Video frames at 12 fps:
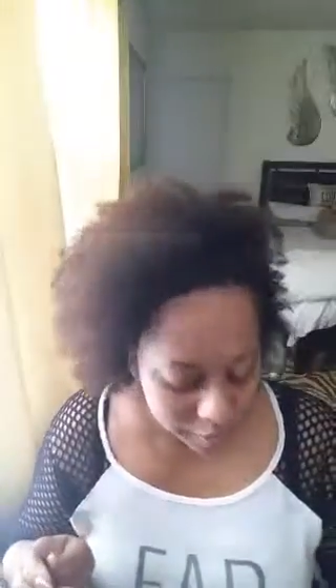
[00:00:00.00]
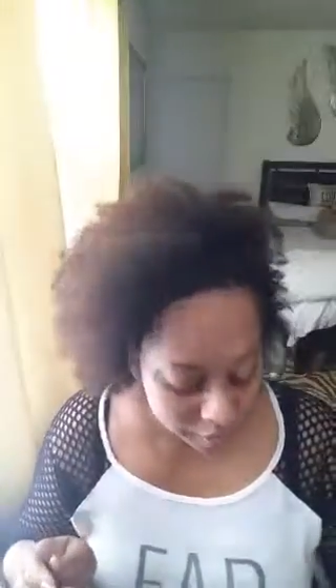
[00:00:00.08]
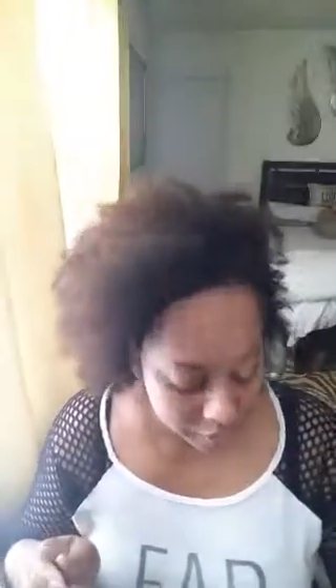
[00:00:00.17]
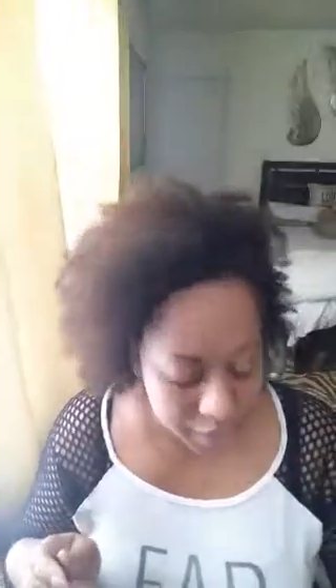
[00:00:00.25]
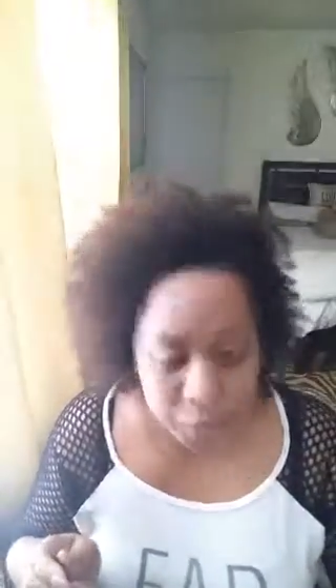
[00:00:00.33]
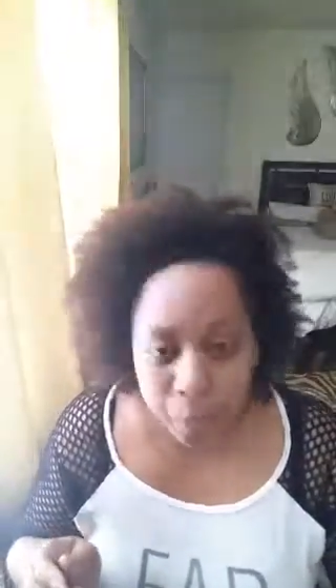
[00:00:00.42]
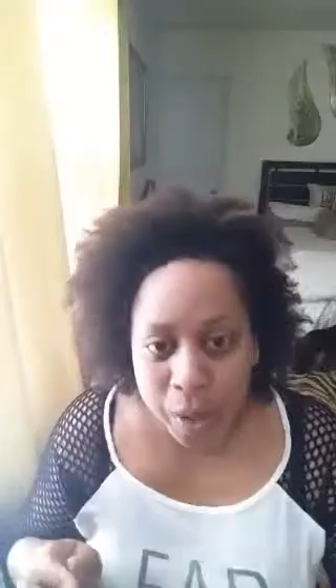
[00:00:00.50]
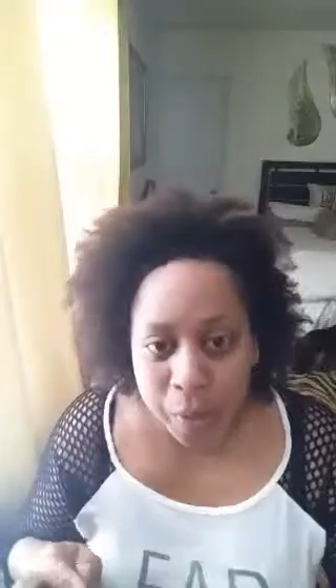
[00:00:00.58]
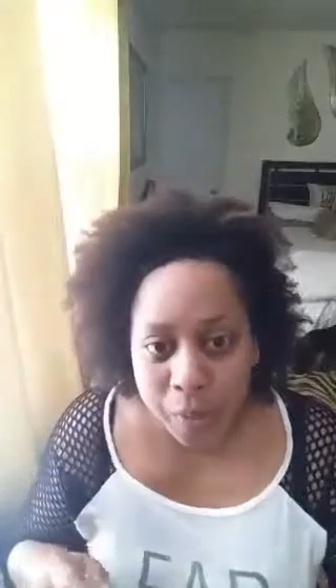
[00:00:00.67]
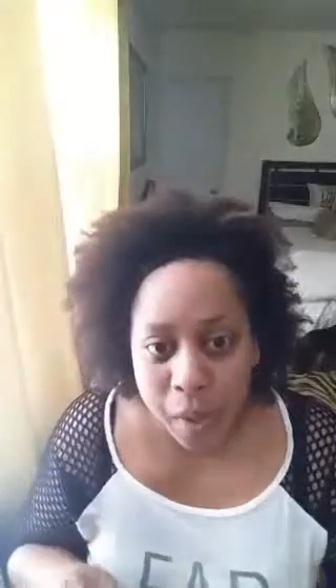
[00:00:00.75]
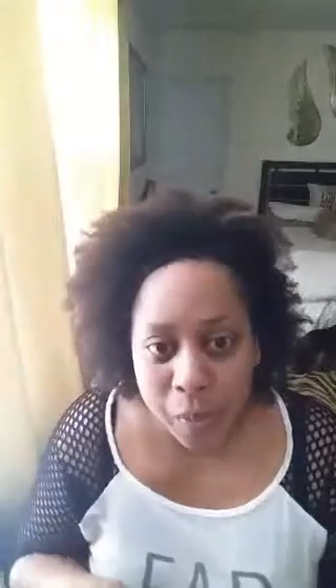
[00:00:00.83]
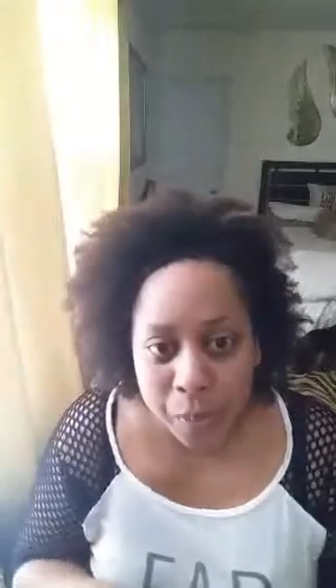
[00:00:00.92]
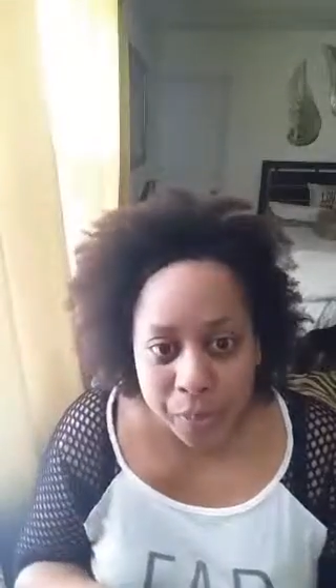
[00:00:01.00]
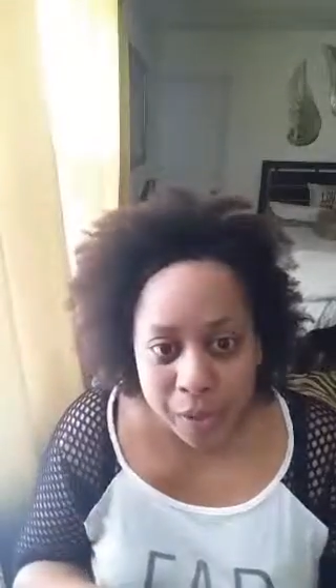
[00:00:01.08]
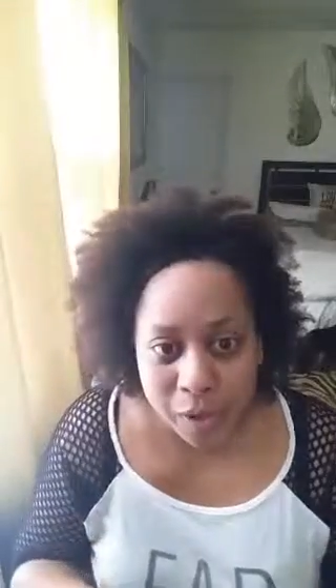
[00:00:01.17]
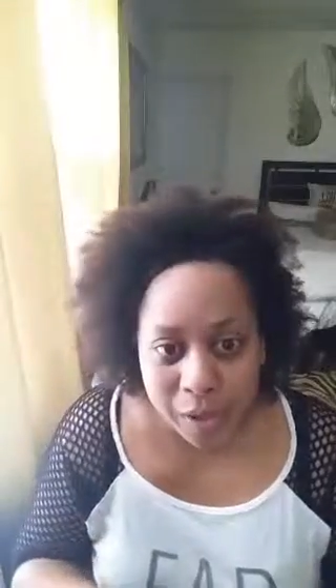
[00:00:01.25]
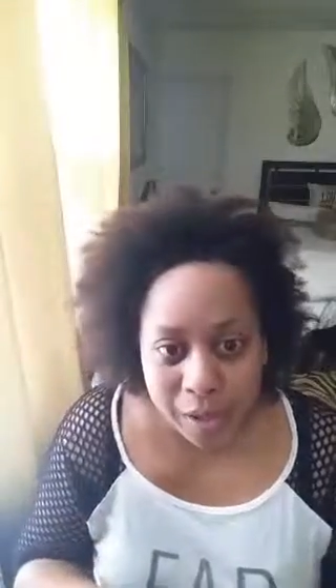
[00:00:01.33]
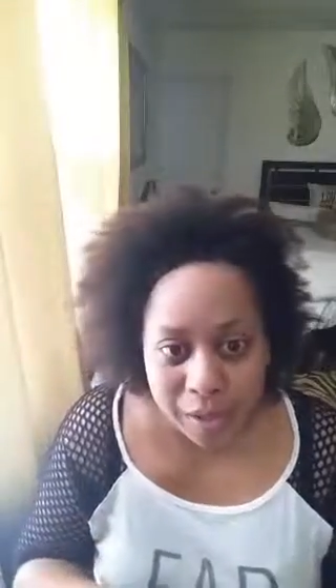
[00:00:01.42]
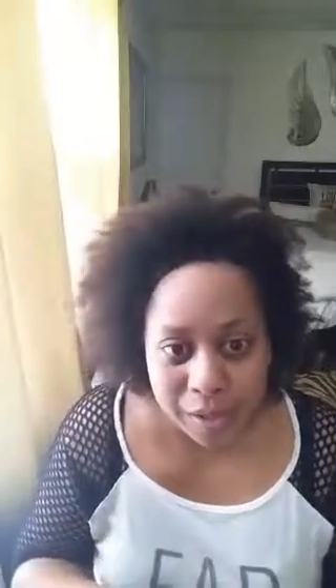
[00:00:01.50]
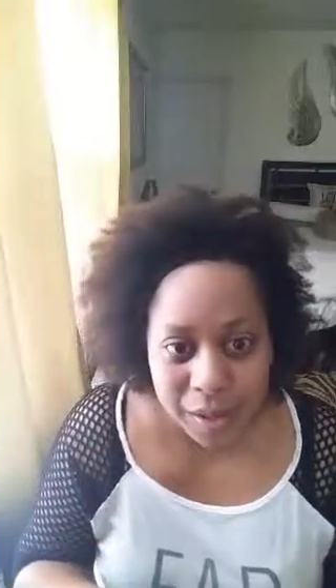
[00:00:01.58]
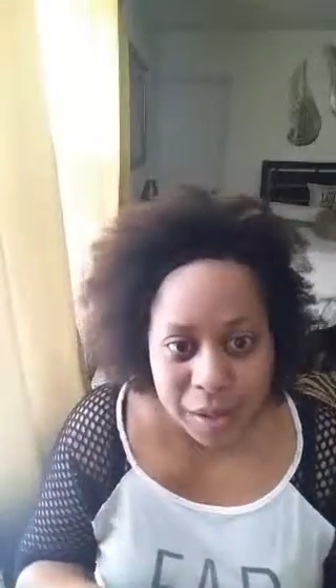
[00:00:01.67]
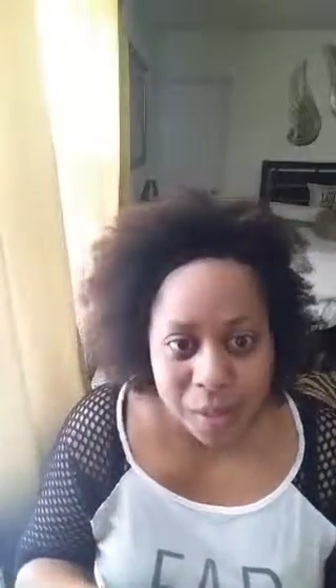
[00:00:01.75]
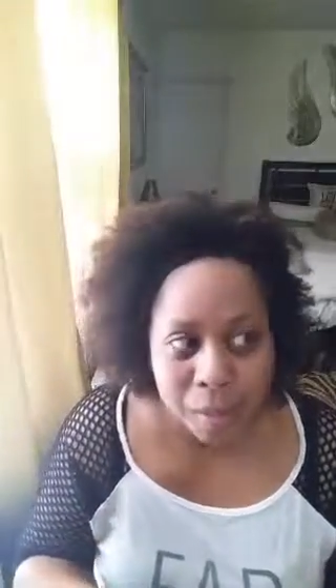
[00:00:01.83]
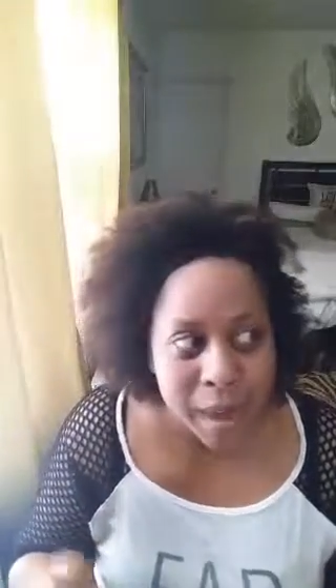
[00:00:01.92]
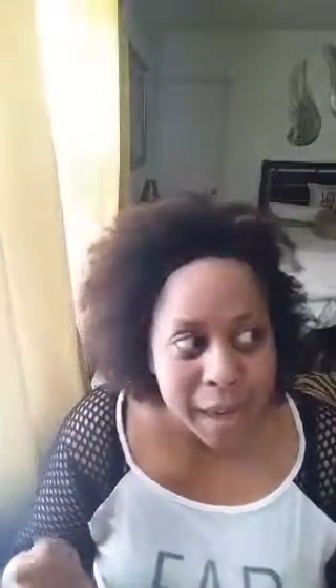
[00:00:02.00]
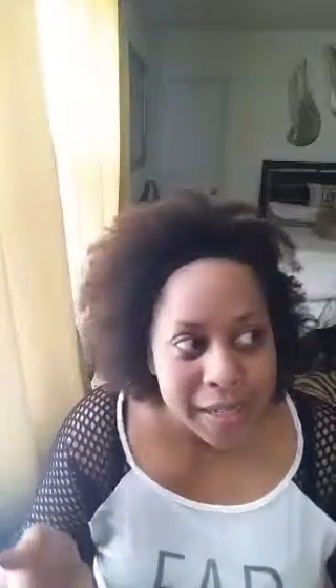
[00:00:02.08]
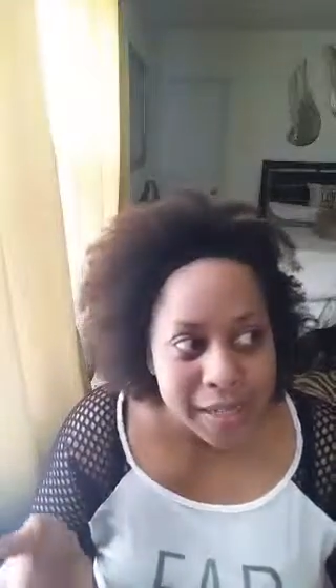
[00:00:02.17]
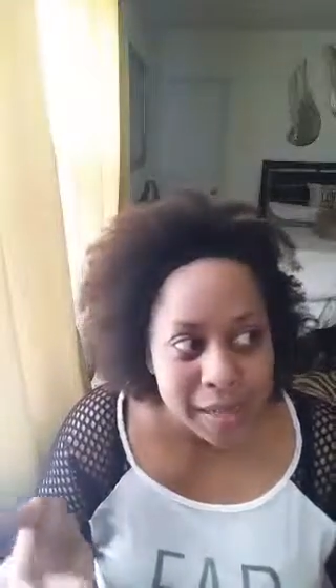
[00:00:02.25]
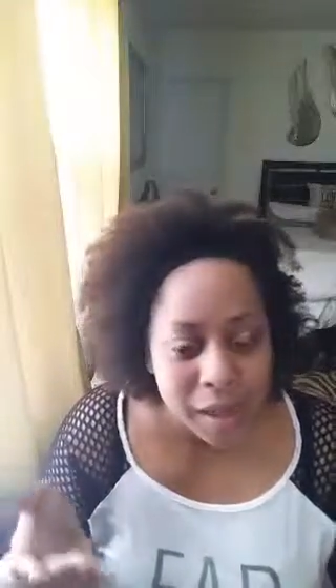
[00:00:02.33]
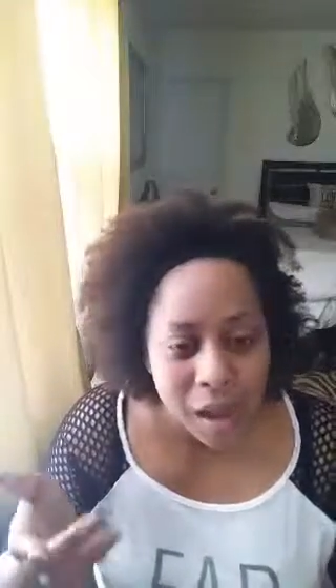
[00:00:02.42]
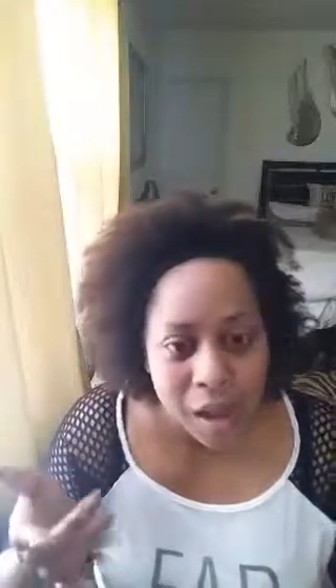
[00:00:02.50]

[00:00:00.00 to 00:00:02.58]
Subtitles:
face primer that we put on, makes